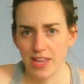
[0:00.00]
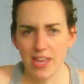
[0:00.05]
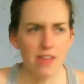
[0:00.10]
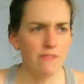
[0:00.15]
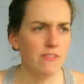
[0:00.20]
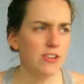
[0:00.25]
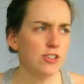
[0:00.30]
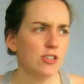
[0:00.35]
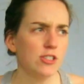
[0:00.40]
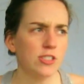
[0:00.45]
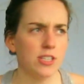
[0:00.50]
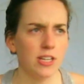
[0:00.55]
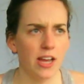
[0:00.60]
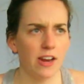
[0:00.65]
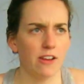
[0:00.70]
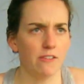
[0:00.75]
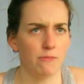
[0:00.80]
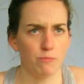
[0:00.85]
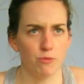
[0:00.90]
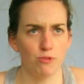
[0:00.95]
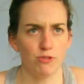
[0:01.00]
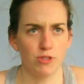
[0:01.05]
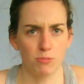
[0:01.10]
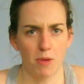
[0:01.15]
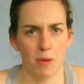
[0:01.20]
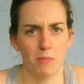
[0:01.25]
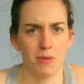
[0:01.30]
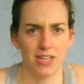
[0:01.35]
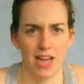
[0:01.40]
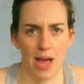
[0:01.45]
even just to kind of boost
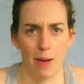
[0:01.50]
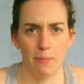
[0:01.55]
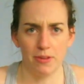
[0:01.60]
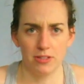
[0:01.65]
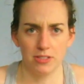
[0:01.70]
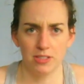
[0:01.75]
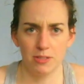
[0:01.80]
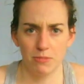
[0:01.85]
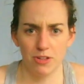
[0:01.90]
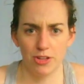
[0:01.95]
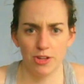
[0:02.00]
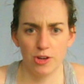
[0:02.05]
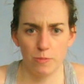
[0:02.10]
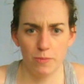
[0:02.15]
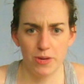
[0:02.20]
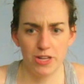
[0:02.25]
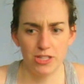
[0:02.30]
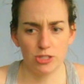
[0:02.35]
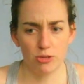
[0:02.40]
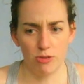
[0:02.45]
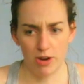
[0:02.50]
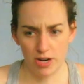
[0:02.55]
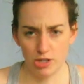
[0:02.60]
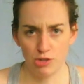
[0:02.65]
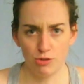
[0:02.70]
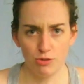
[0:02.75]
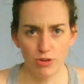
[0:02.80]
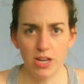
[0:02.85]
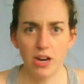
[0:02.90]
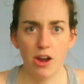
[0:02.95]
my metabolism a little bit so I
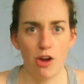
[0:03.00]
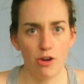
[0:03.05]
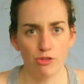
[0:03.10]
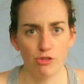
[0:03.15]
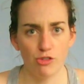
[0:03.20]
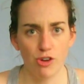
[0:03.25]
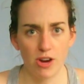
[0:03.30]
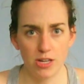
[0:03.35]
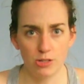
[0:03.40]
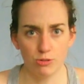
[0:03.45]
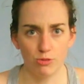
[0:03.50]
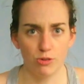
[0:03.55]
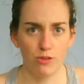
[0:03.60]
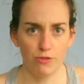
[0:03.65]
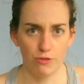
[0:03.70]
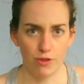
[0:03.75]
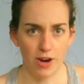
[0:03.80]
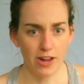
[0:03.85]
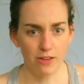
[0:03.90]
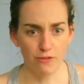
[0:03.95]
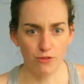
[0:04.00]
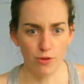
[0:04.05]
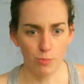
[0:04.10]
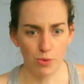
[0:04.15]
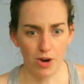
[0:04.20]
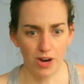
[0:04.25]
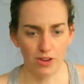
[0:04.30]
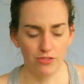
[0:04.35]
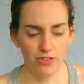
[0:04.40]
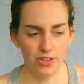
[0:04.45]
do get hungry and sort of ready for
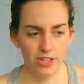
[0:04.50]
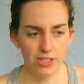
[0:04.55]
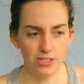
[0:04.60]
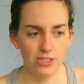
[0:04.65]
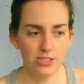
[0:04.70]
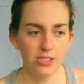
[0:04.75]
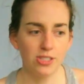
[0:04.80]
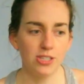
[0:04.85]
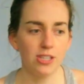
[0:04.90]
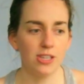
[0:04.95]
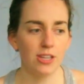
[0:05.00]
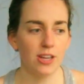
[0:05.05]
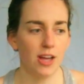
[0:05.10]
breakfast.